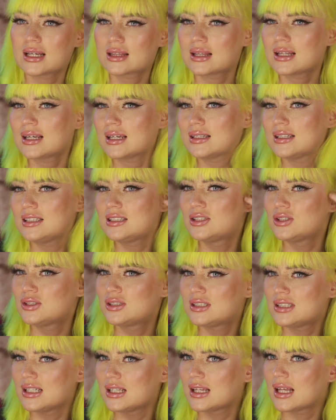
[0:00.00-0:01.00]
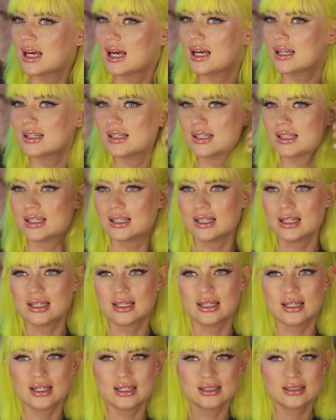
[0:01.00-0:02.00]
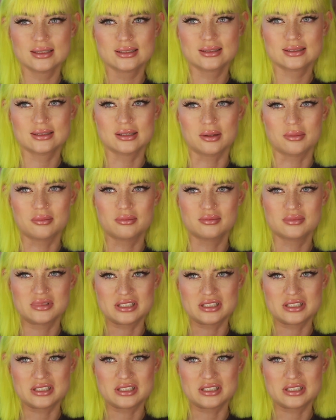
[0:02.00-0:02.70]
I think I need to see that in some